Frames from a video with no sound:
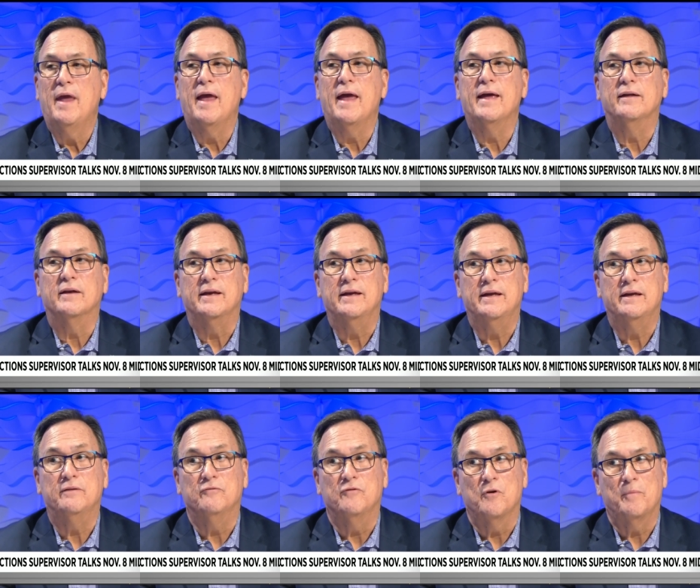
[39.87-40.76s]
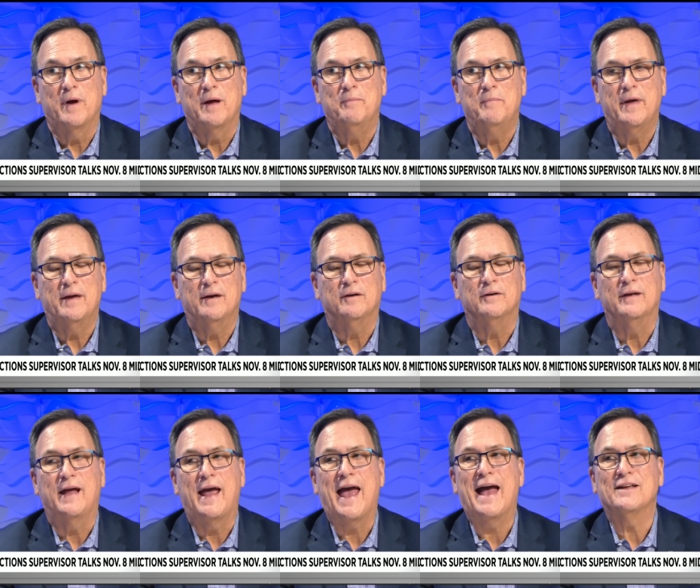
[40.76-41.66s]
And again, vote by mail
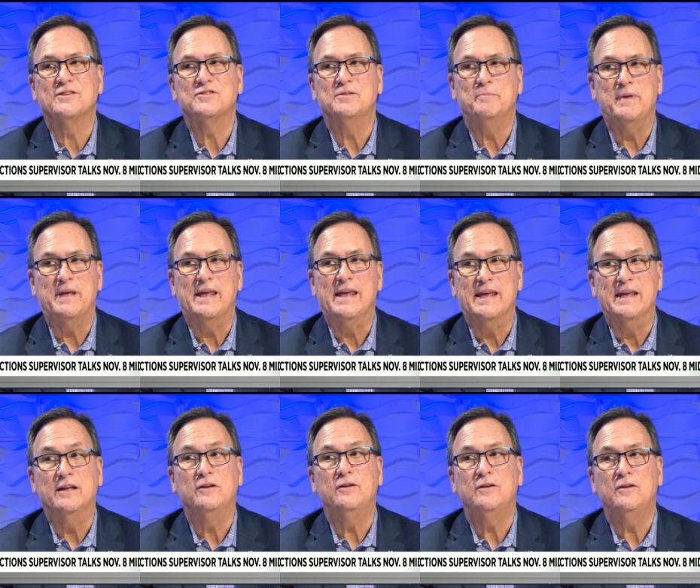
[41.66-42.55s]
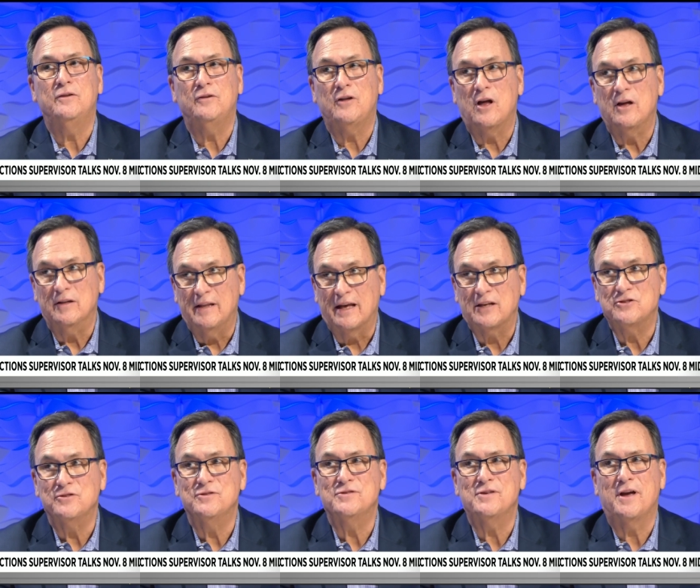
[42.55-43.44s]
has to be in the
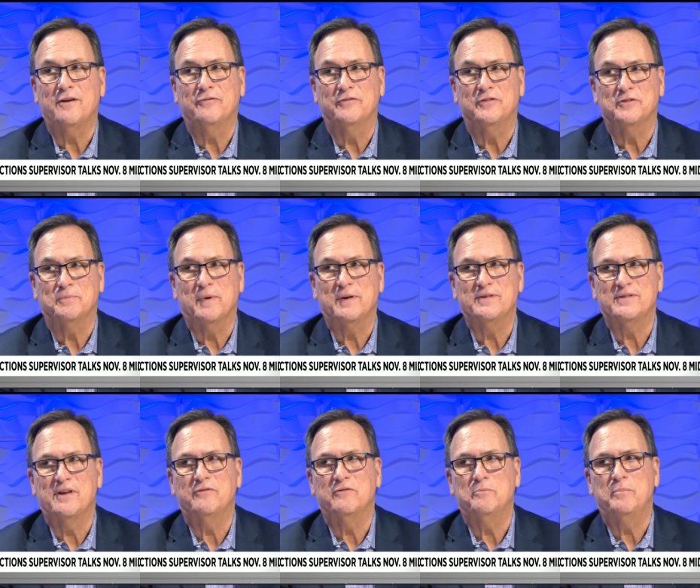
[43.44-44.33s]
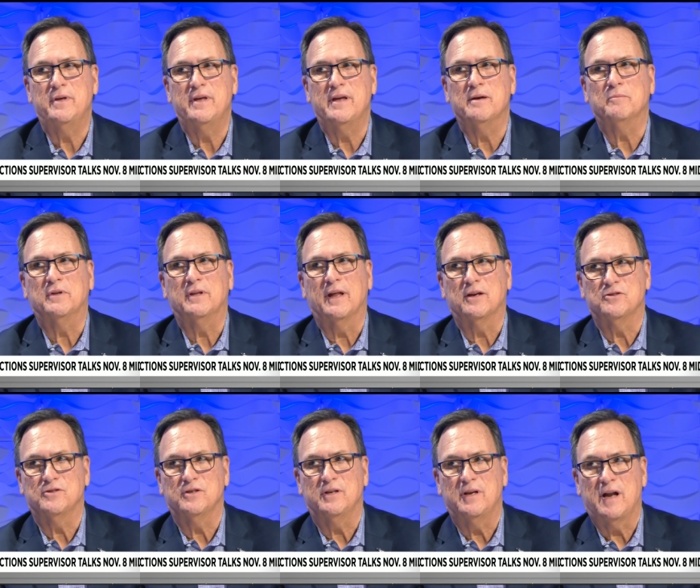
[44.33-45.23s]
elections office by 7 p.m.
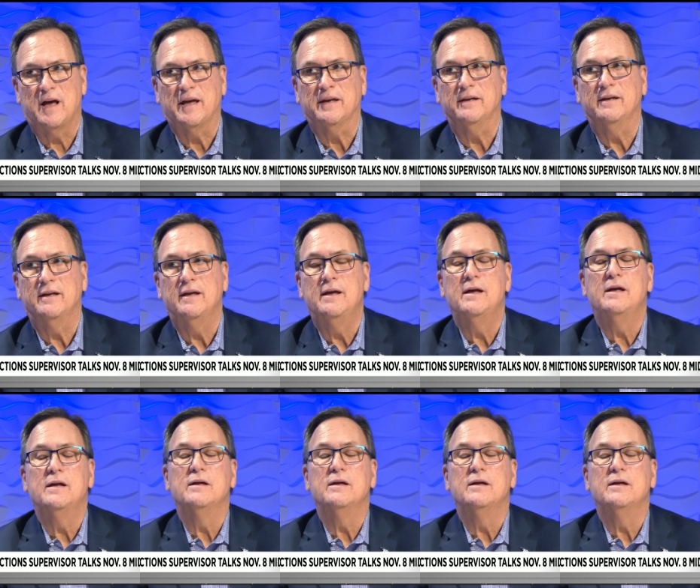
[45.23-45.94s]
election night. Mm-hmm.